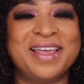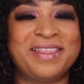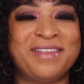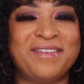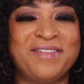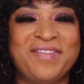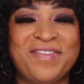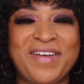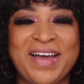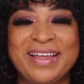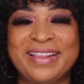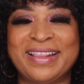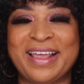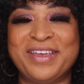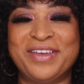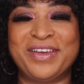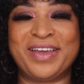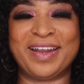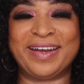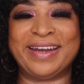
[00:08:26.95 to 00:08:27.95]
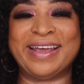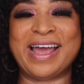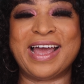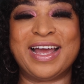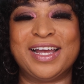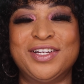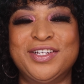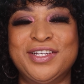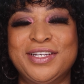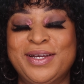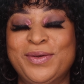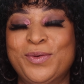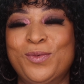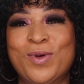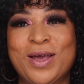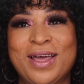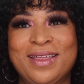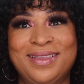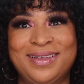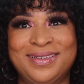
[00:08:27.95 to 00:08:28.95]
the fact that you can actually
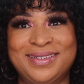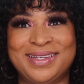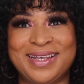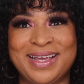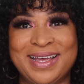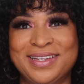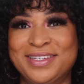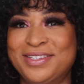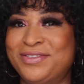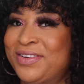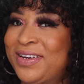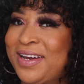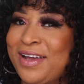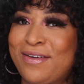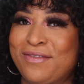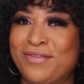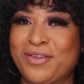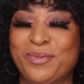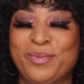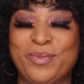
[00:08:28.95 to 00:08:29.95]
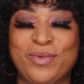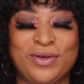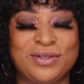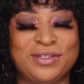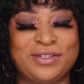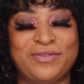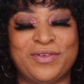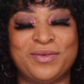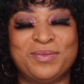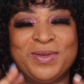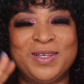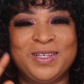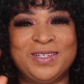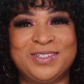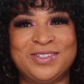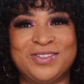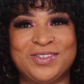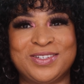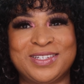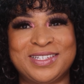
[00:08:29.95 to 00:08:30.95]
wear this hair straight out of the box for me
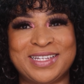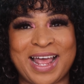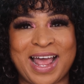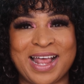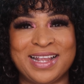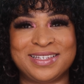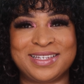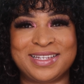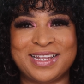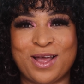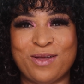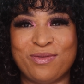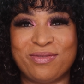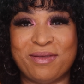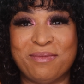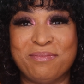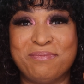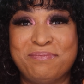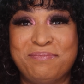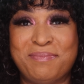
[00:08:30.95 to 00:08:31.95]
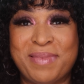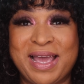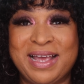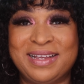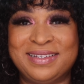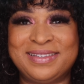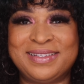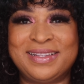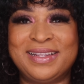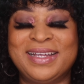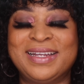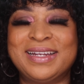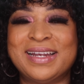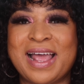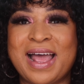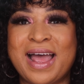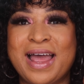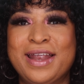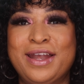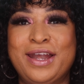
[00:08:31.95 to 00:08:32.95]
is just hands down the best
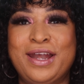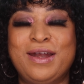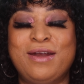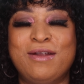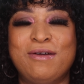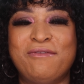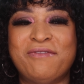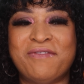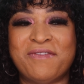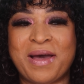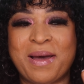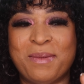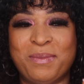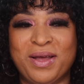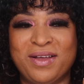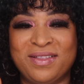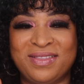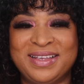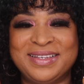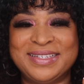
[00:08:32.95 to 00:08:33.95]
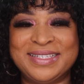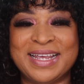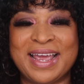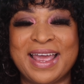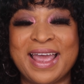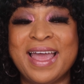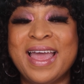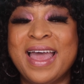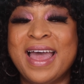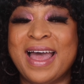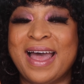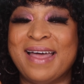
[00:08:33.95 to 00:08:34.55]
thing I love about this hair